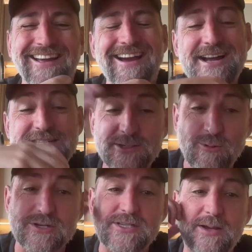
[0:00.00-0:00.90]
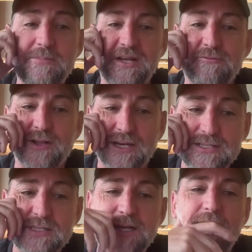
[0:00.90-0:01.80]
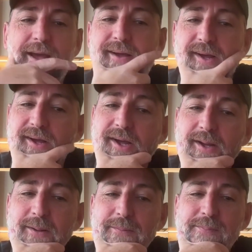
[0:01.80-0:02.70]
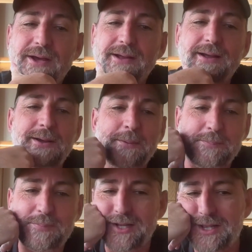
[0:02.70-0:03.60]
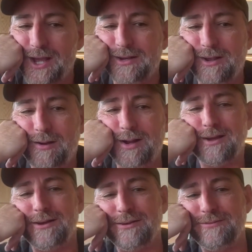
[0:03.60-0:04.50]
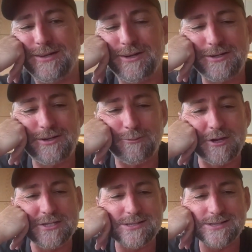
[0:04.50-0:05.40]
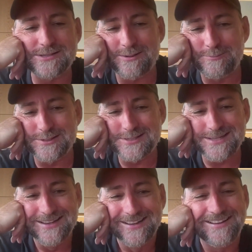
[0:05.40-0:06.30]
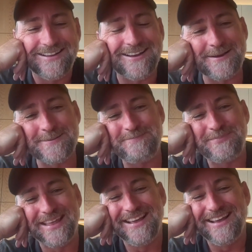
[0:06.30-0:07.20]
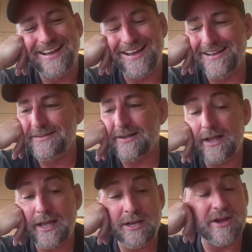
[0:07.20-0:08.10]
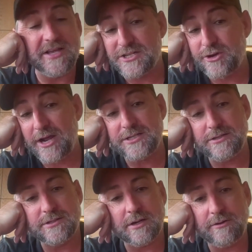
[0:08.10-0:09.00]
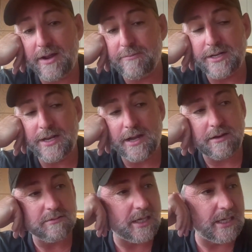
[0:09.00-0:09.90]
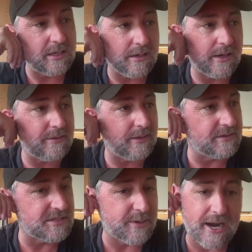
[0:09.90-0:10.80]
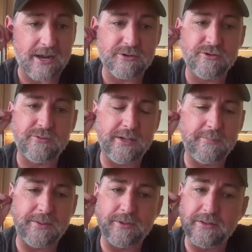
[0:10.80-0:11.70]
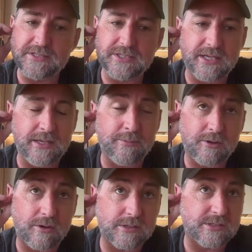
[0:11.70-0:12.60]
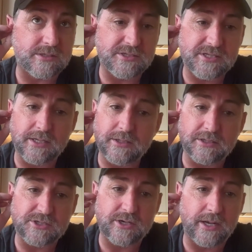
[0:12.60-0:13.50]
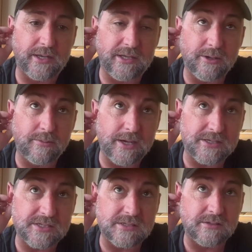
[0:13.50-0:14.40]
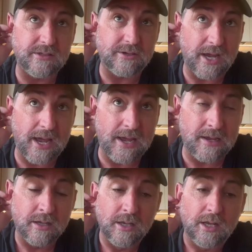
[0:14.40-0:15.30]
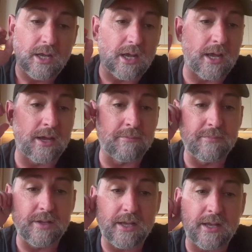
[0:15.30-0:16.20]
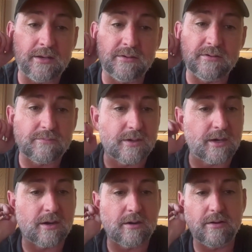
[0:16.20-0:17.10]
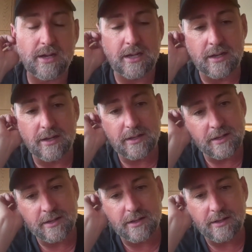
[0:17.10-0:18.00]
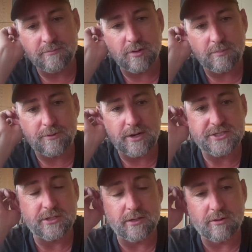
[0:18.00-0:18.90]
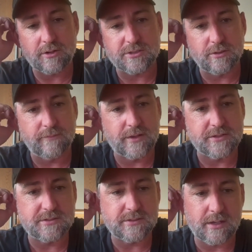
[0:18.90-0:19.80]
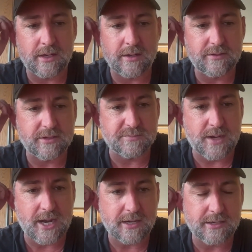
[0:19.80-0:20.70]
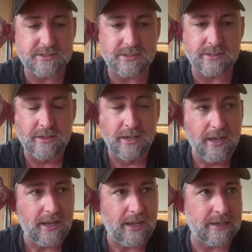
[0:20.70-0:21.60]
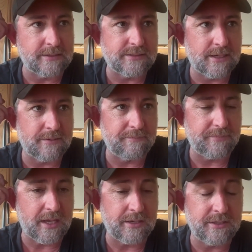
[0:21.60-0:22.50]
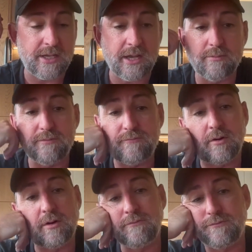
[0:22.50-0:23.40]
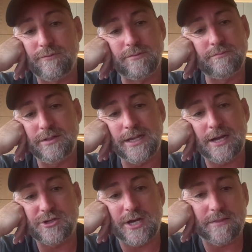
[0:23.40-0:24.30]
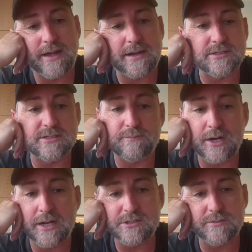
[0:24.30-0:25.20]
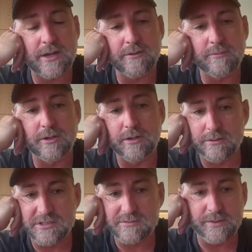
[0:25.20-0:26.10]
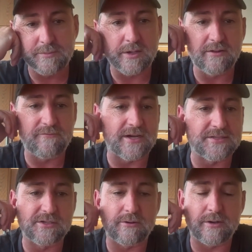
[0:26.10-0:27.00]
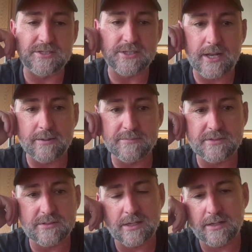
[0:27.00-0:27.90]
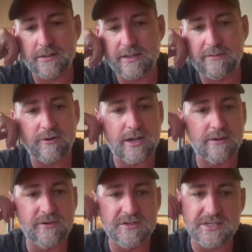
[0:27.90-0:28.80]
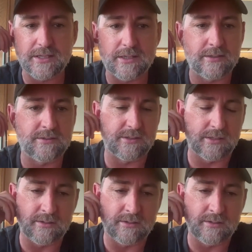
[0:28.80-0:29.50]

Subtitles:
I did watch some Netflix, yeah, but yeah, no, I kind of got restless, got busy, and anyway, yeah, Tracksuit's gone great. We're now like I think there's about 120 people on the team across New Zealand, Australia, US, UK, and we're operational across all of those markets, and yeah, we've grown. We now track thousands of brands around the world. It's been one of the fastest growing startups ever out of New Zealand,